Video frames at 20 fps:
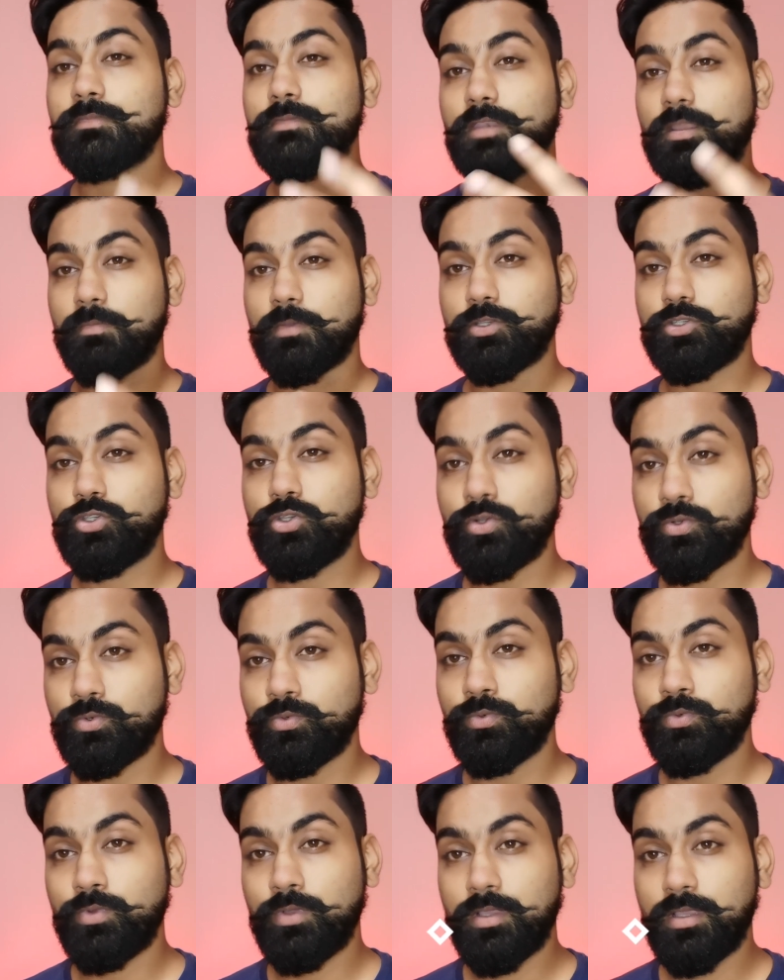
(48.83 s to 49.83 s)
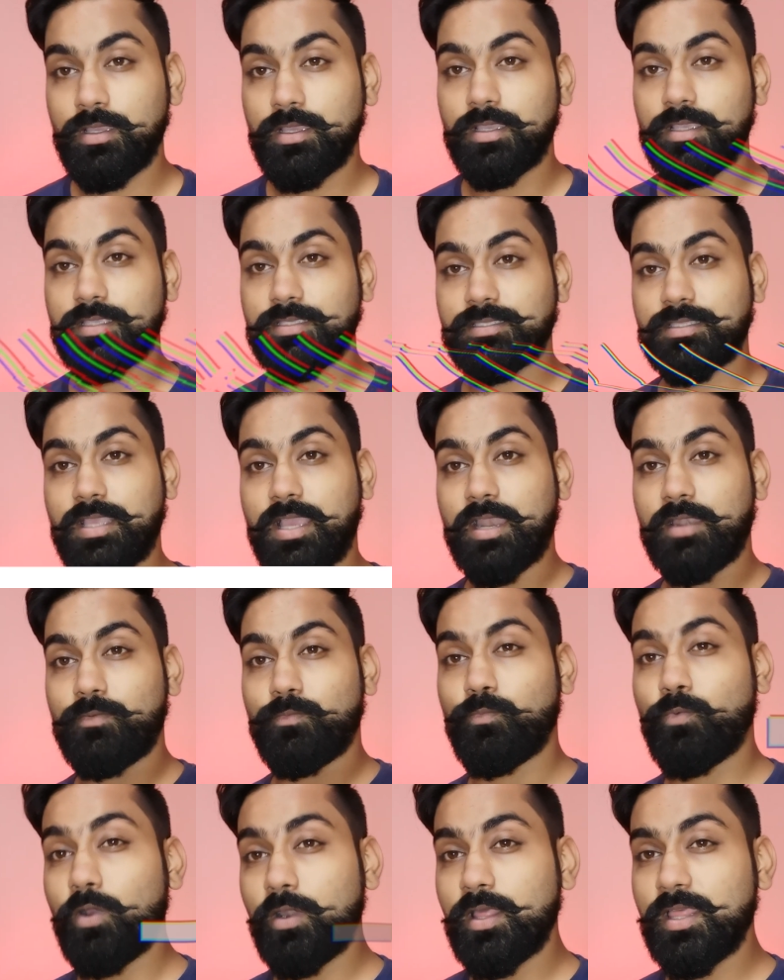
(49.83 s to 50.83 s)
Number two is
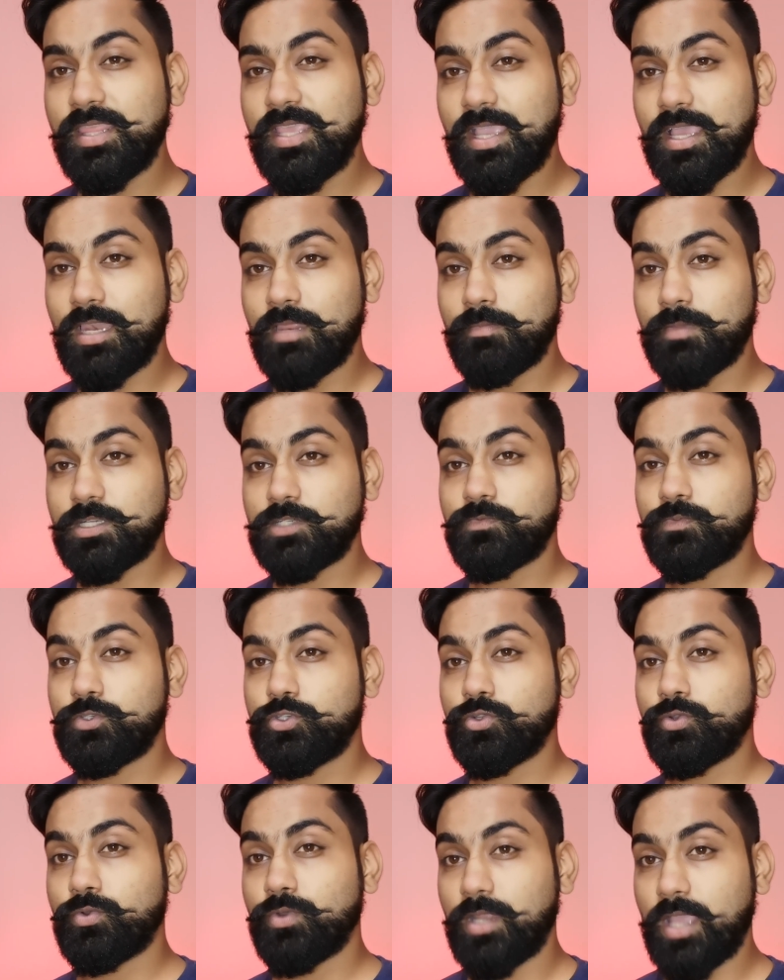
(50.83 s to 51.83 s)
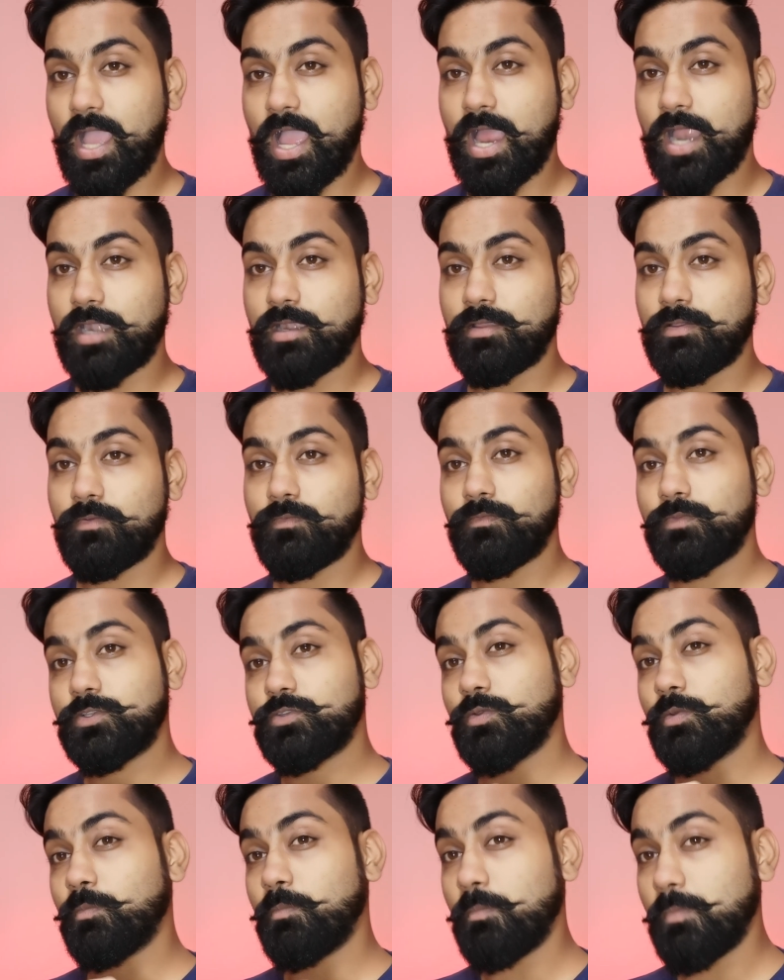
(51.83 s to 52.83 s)
that what are the elements which you could add which
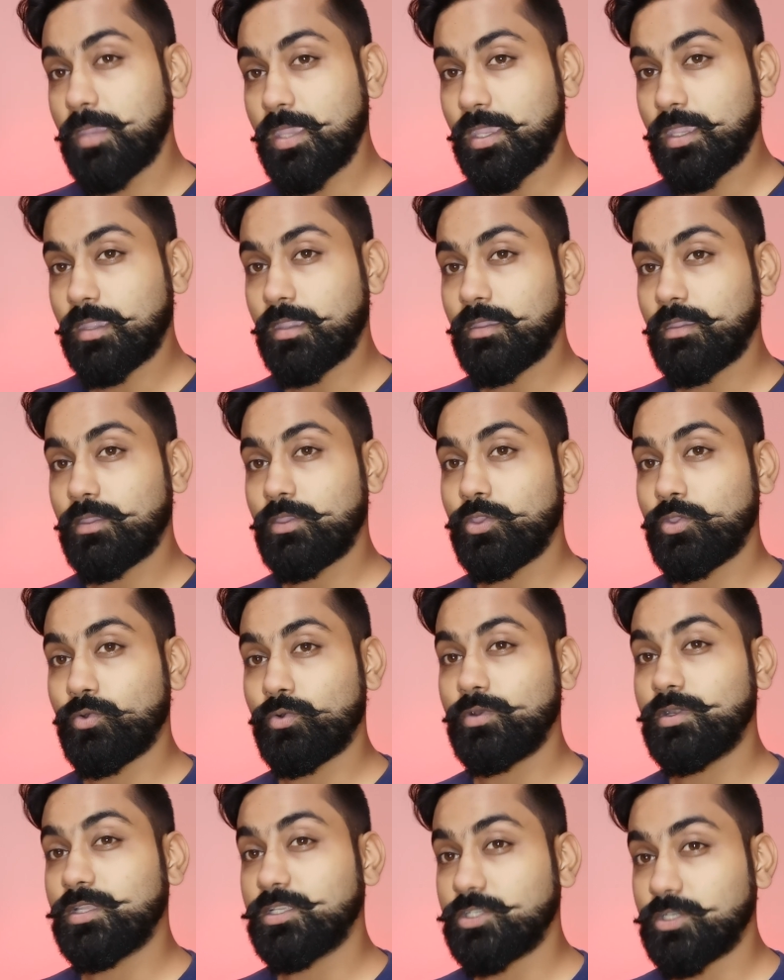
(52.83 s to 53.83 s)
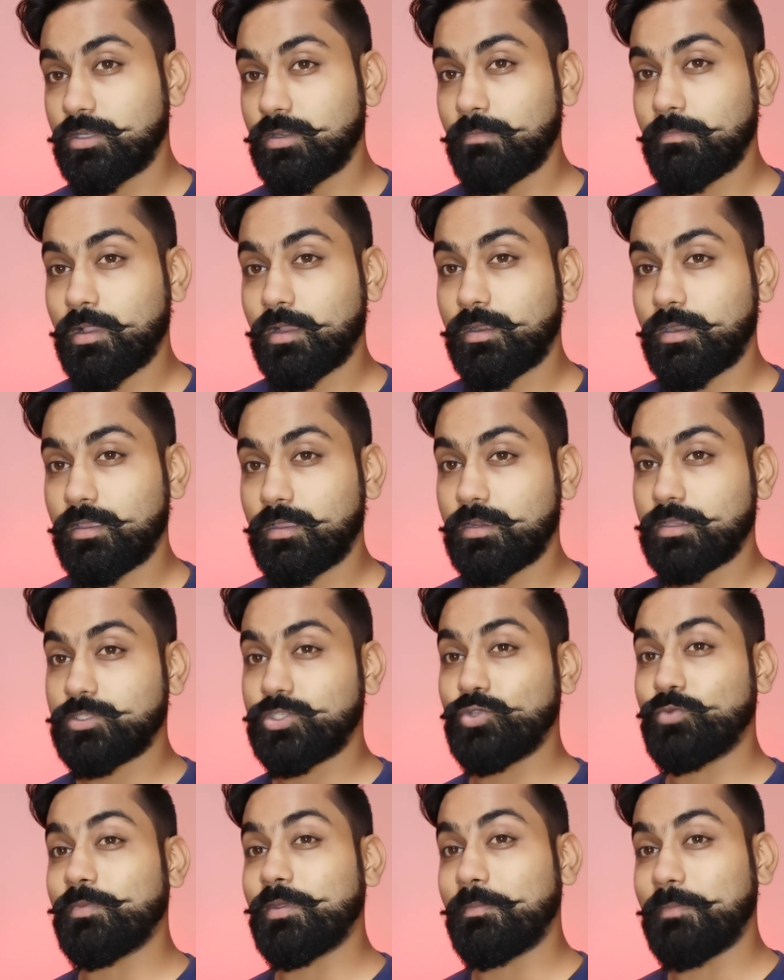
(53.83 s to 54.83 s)
will make your digital marketing
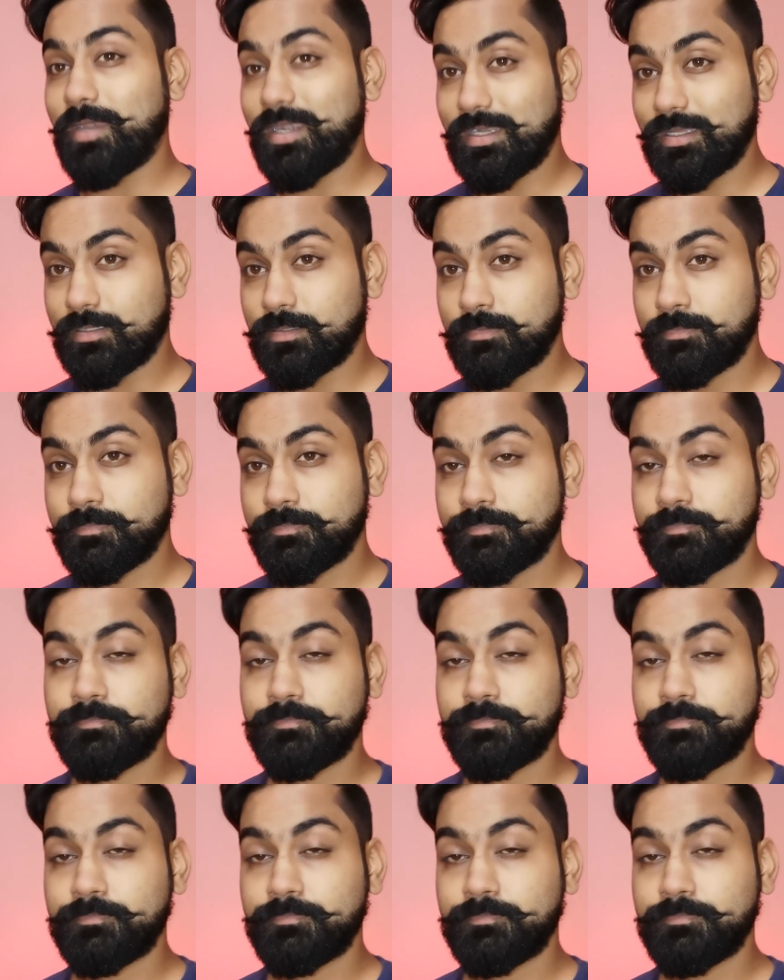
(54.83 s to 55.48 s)
resume better.